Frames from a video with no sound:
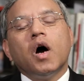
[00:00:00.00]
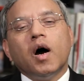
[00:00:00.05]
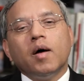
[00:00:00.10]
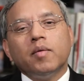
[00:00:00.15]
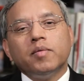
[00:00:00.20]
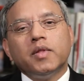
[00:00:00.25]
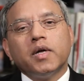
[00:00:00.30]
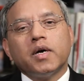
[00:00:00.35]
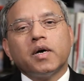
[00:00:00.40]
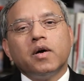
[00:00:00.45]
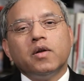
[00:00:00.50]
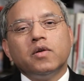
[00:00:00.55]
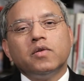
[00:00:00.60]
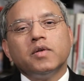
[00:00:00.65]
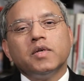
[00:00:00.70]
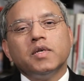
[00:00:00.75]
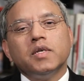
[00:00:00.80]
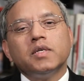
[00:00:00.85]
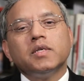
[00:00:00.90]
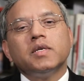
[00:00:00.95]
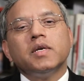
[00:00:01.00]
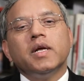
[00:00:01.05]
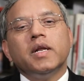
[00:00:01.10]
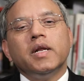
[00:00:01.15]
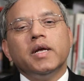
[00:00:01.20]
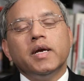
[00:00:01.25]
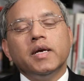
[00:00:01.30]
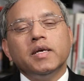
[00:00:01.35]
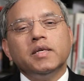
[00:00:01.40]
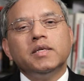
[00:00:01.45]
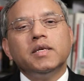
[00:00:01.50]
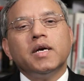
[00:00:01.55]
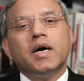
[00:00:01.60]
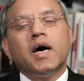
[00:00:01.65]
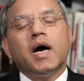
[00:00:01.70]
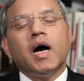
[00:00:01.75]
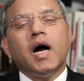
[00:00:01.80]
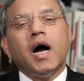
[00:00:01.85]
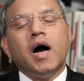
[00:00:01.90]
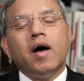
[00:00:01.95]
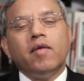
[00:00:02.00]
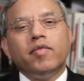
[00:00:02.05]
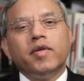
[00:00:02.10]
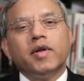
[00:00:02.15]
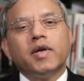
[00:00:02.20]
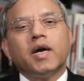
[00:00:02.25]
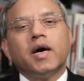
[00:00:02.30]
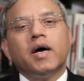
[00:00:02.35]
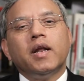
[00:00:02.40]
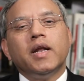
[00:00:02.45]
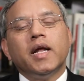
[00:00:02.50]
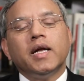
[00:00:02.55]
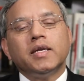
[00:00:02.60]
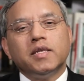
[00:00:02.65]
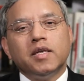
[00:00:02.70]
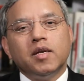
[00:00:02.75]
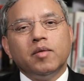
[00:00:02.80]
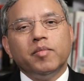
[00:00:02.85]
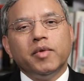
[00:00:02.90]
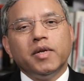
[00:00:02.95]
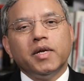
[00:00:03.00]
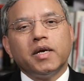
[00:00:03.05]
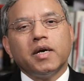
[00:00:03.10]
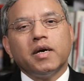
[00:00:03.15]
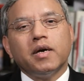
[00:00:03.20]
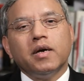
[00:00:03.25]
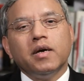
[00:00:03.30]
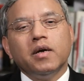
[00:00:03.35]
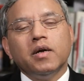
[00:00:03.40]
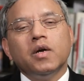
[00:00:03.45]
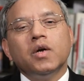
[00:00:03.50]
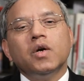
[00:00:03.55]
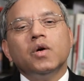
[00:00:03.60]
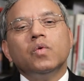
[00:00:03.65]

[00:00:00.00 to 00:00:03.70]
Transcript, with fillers: of the countries in Asia, Africa, Latin America,